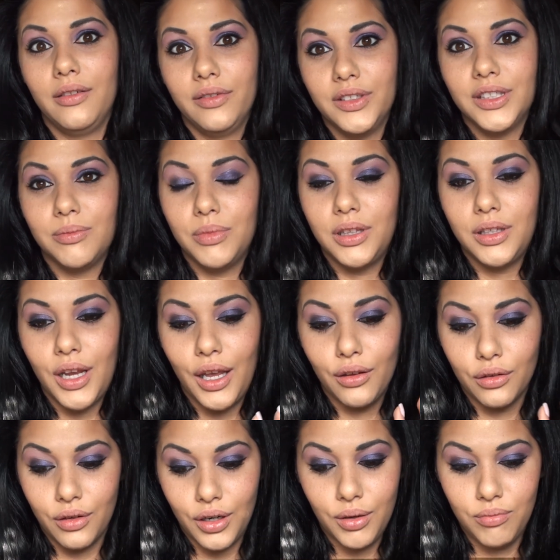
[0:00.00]
Elizabeth
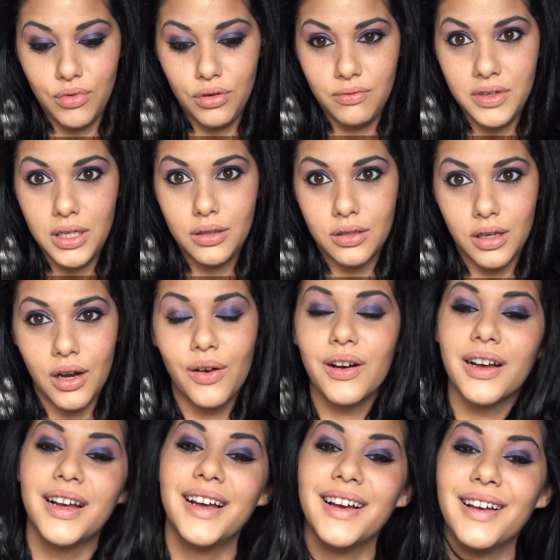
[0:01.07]
Taylor in a movie,
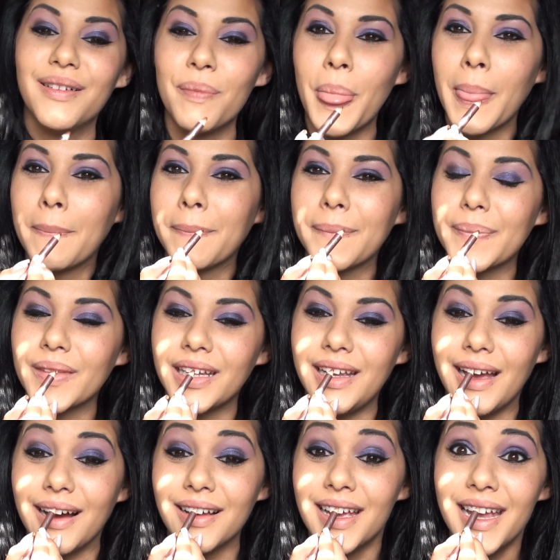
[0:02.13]
so
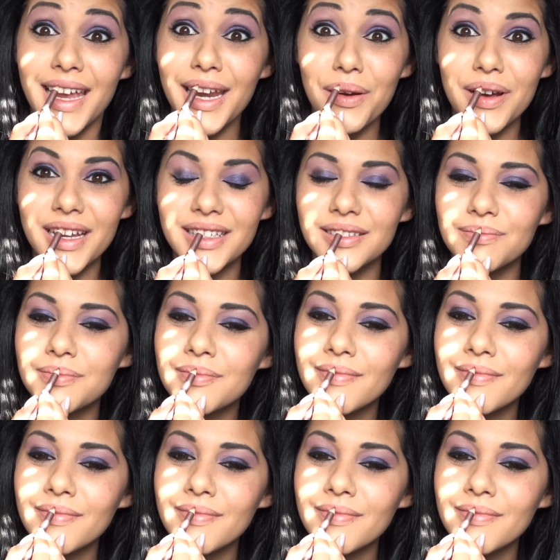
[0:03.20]
yeah. Anyways,